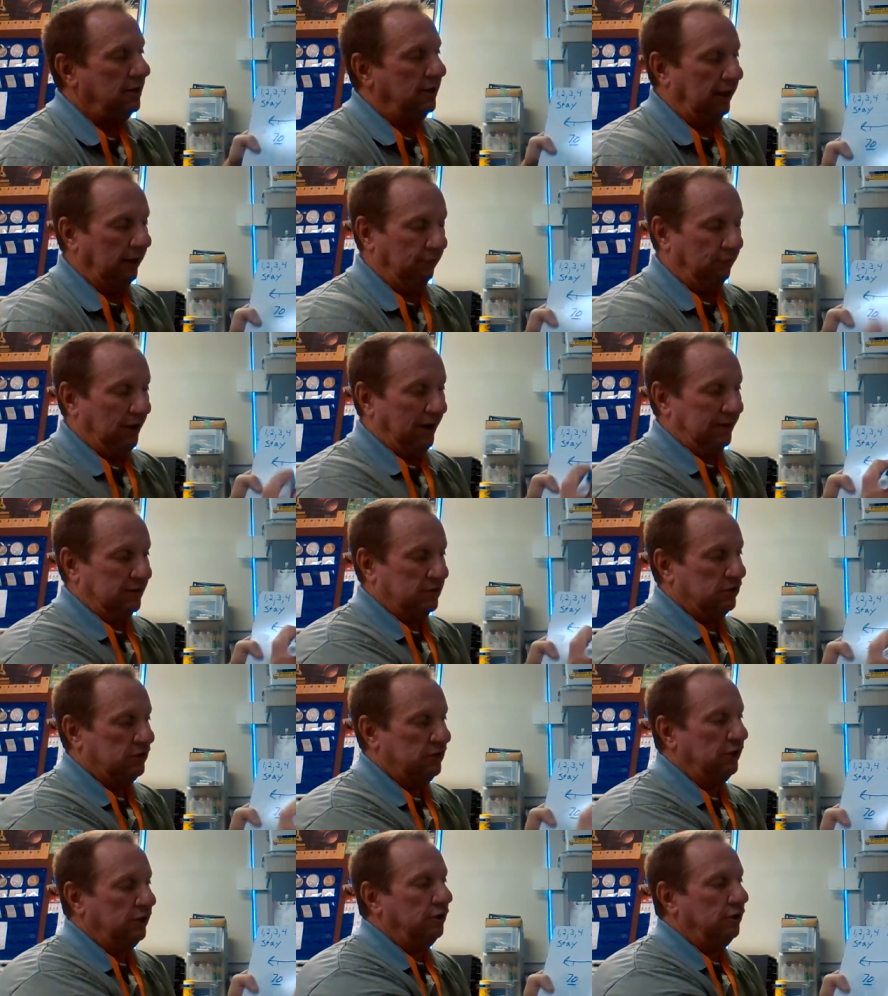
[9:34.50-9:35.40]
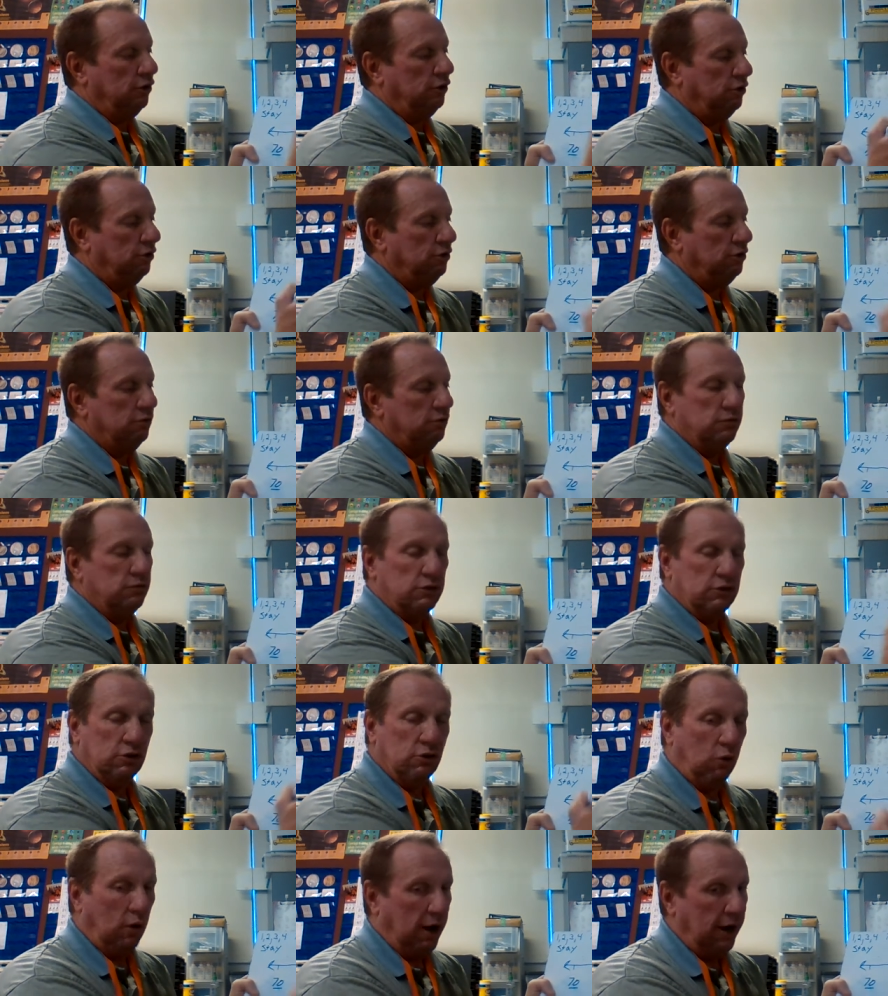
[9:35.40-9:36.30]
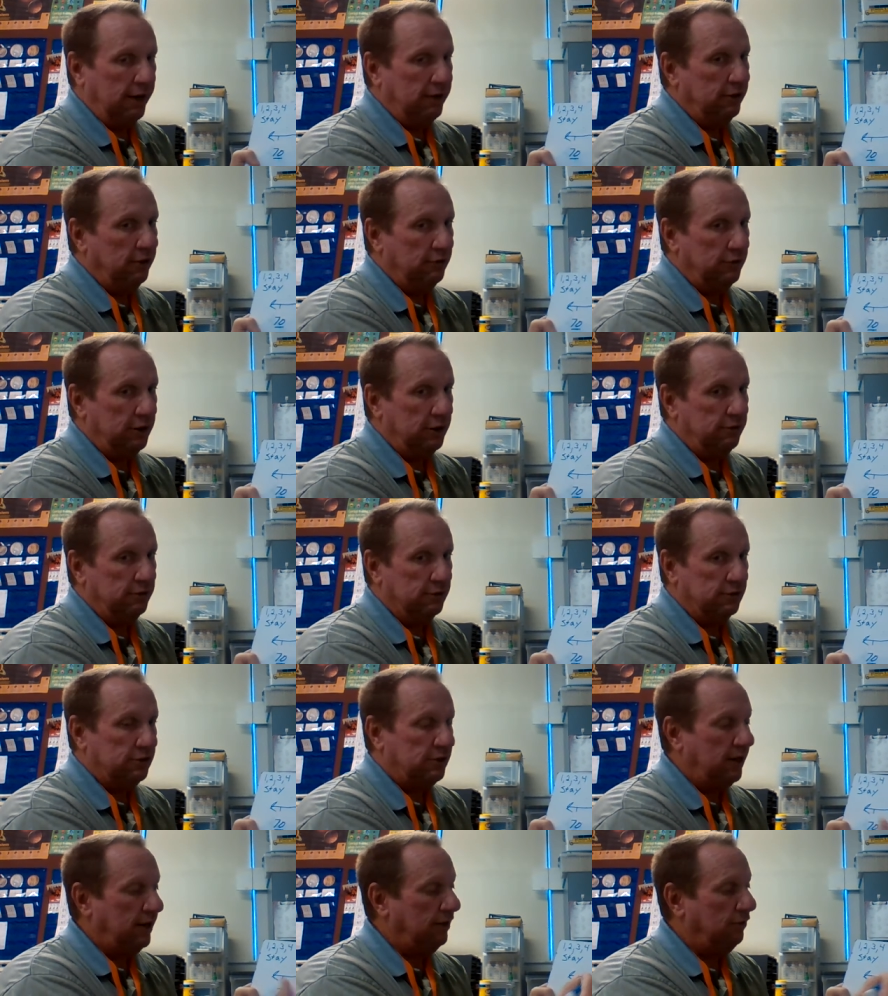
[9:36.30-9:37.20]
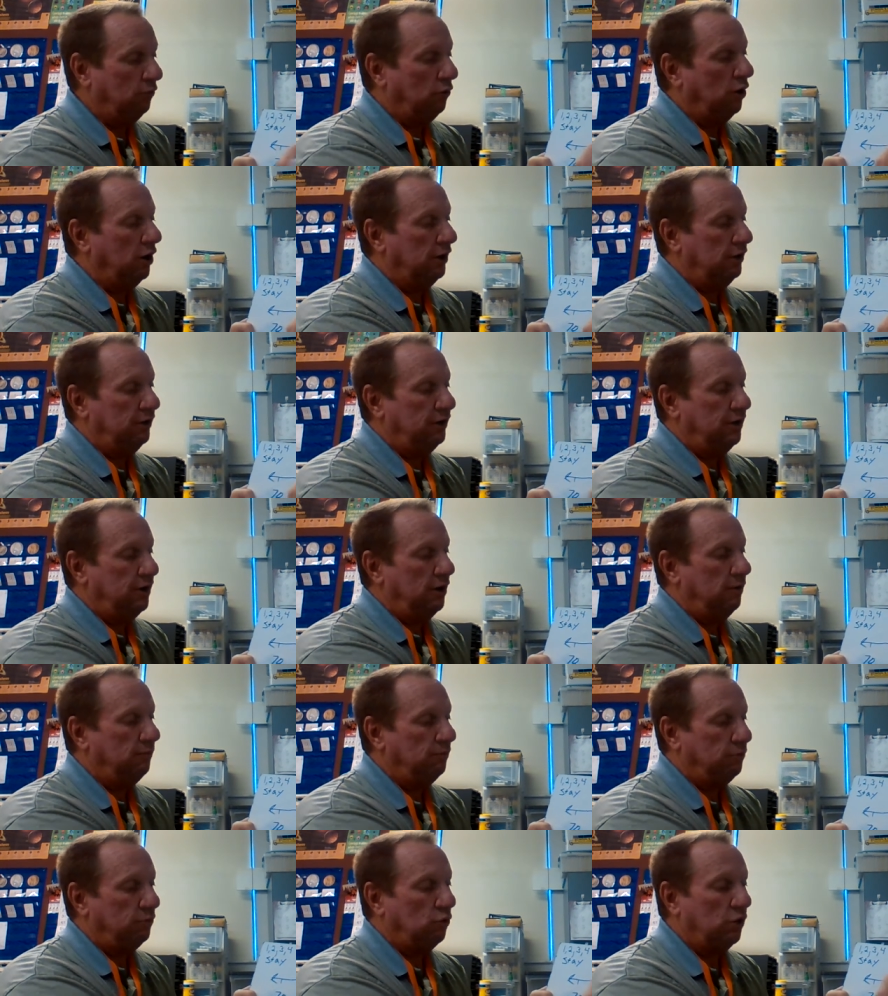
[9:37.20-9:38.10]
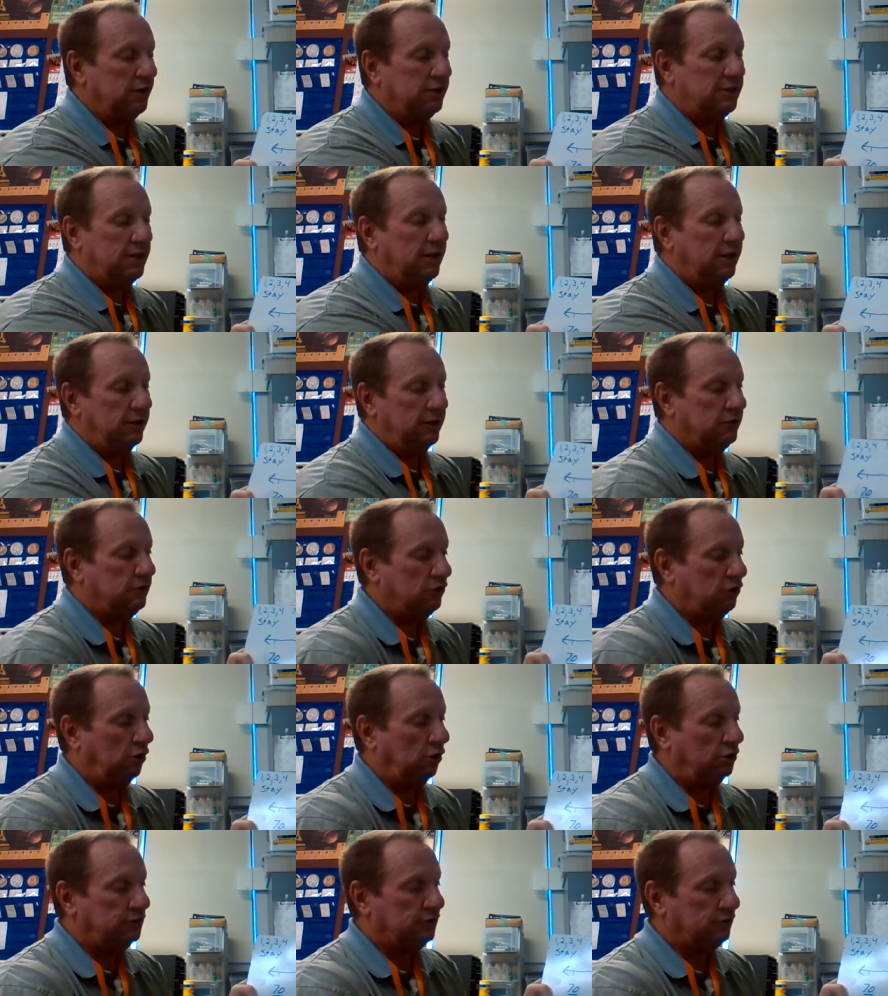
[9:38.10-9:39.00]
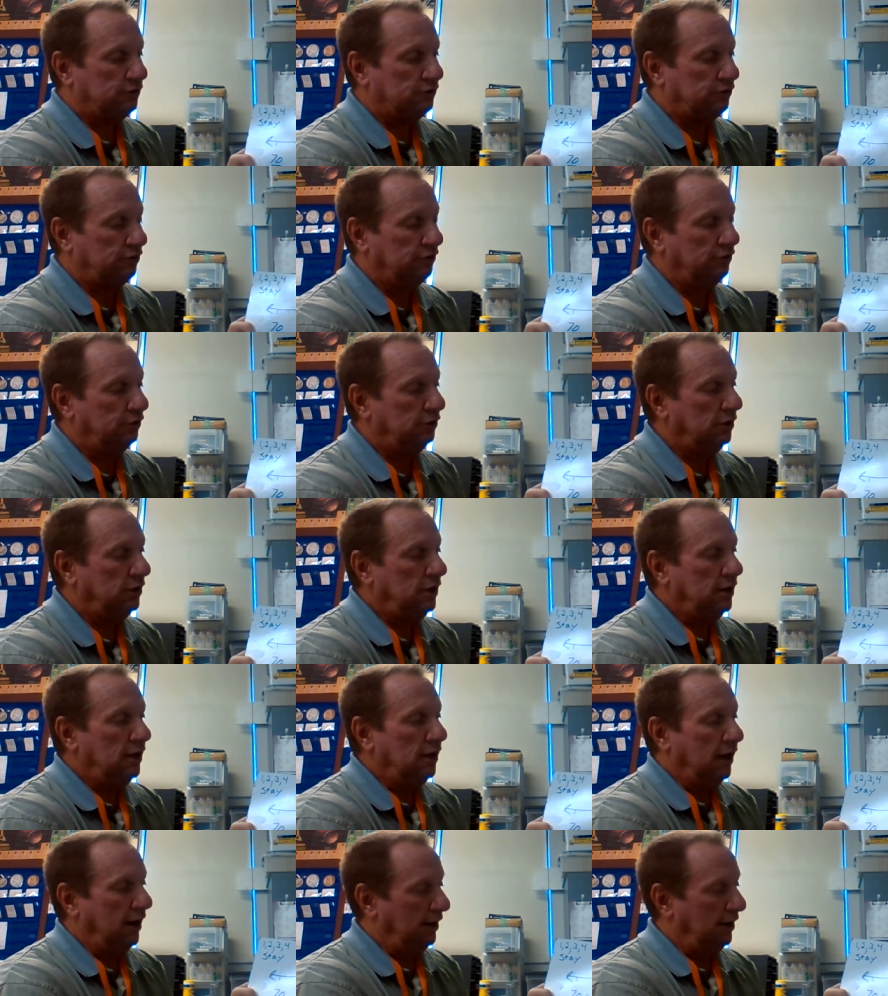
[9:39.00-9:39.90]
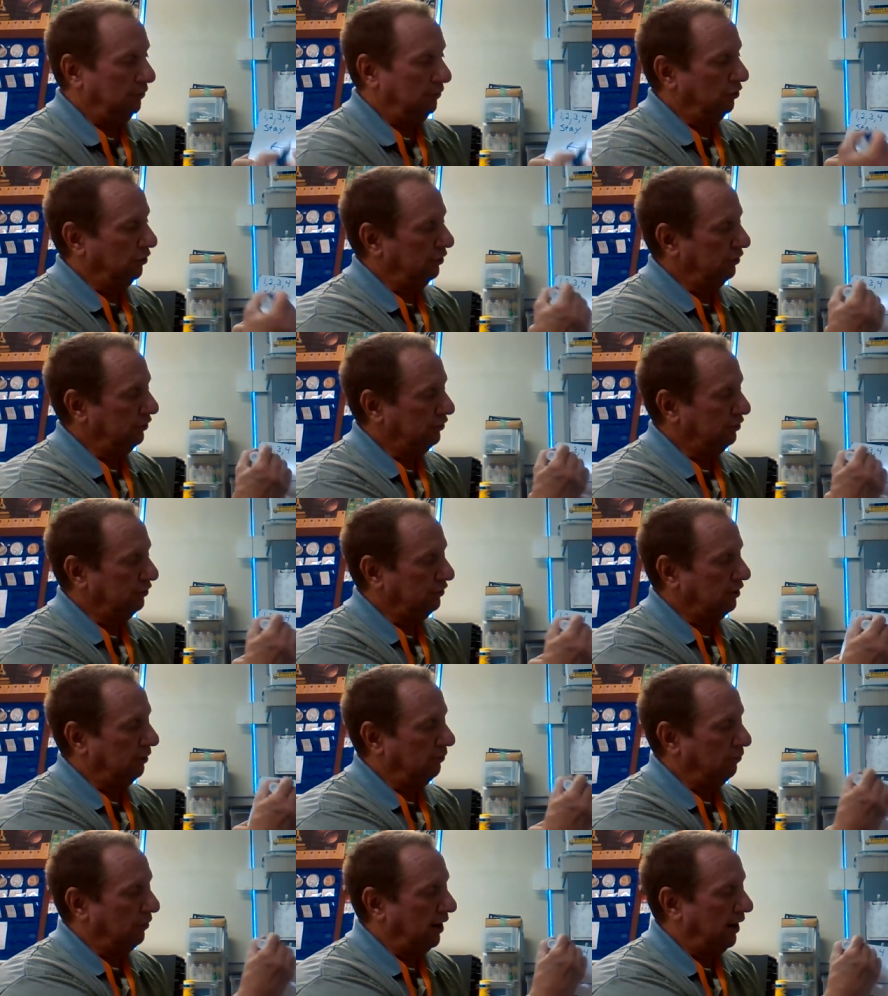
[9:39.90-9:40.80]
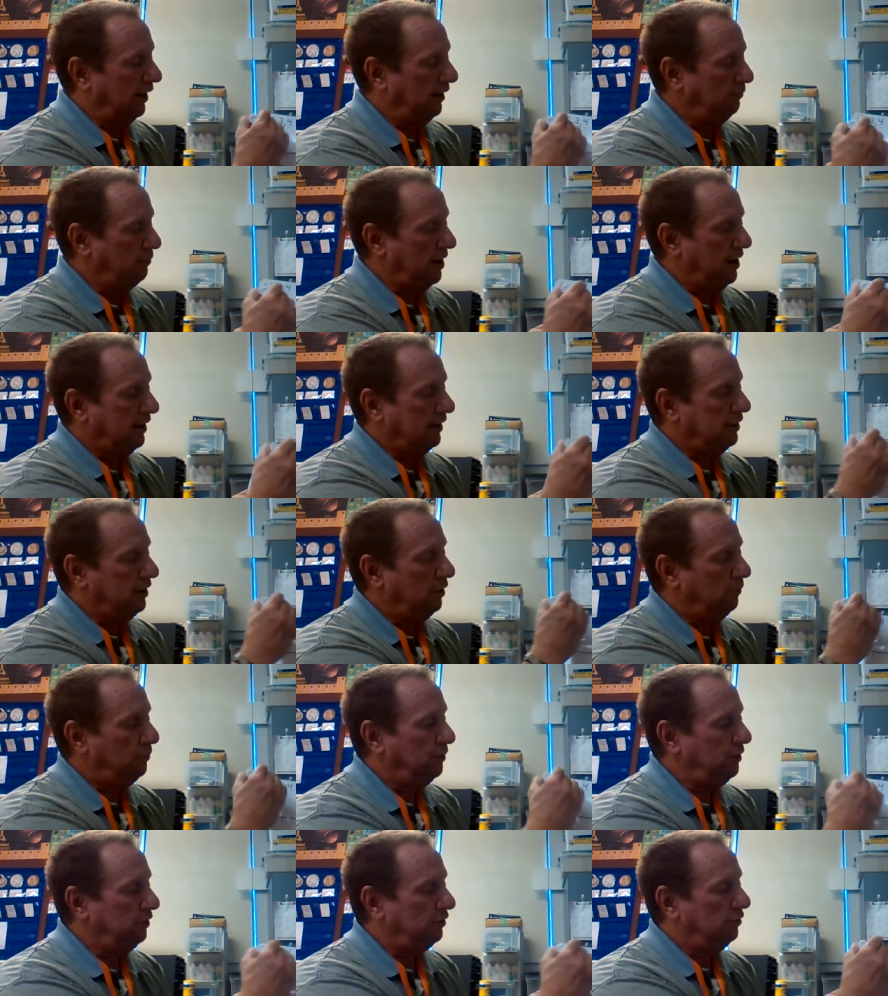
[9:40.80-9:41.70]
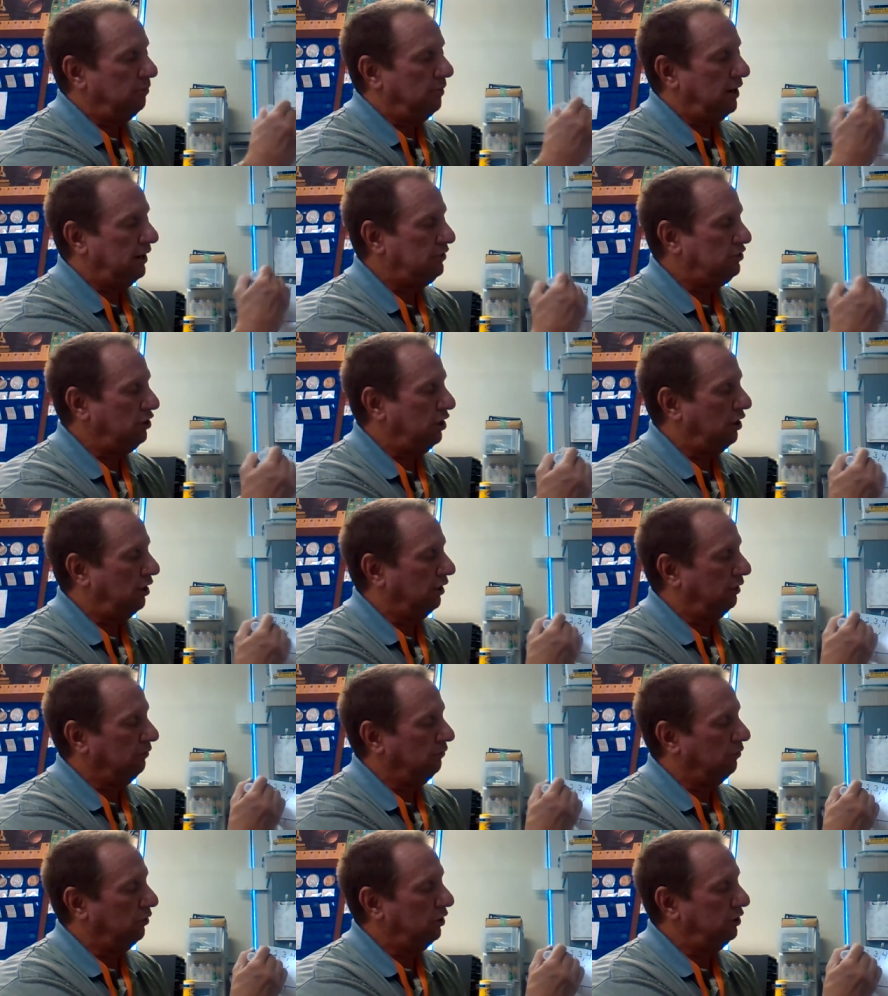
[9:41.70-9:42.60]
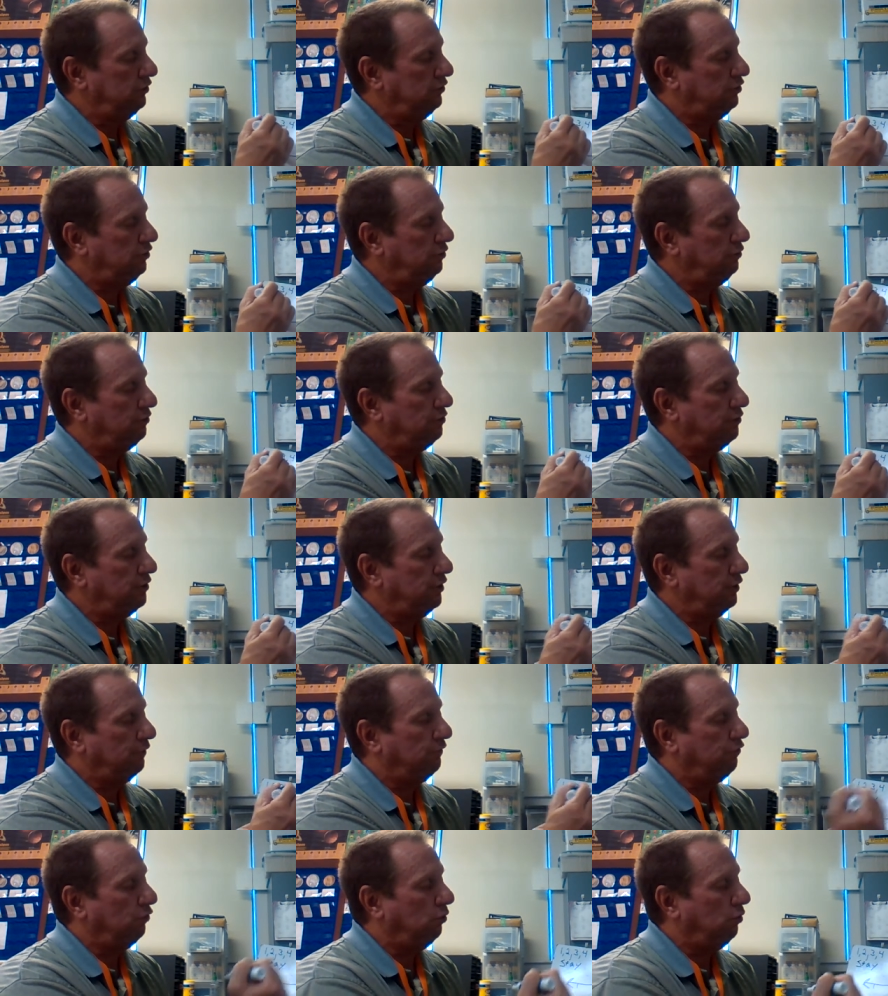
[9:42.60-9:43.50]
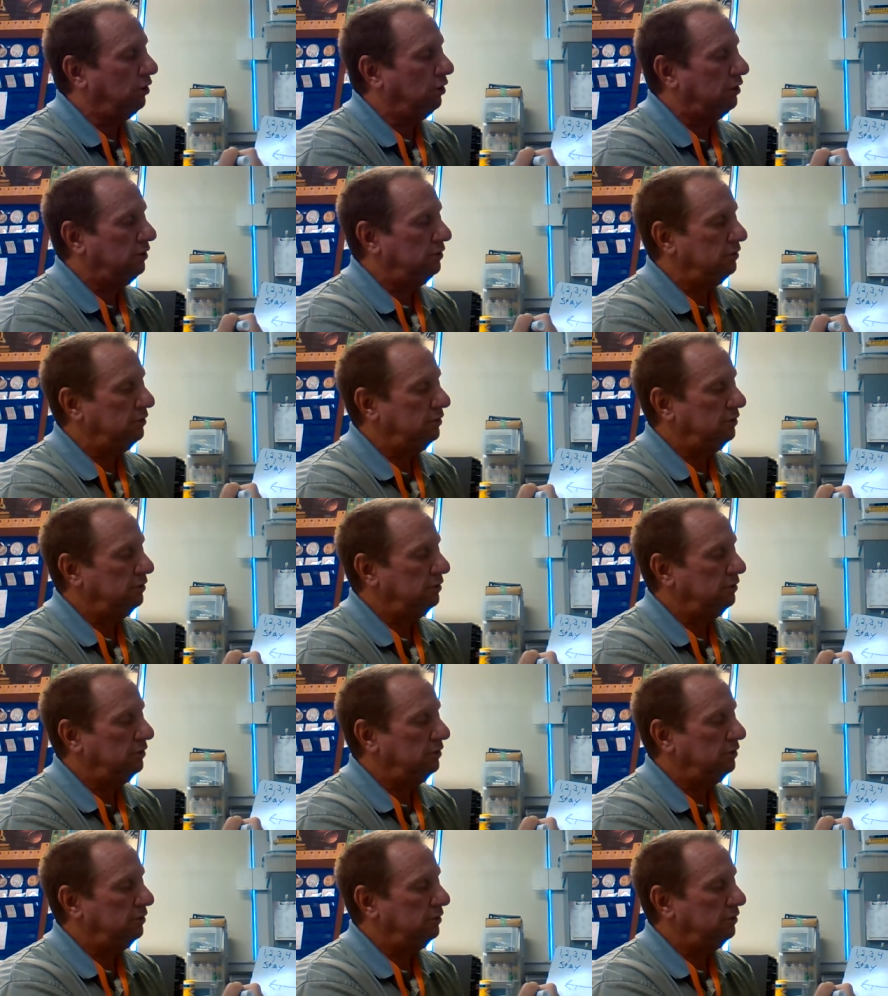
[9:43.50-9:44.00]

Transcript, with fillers: If I still quite don't understand what number what 10 it's closest to, I'm going to come right back up here to my chart. One, two, three, or four.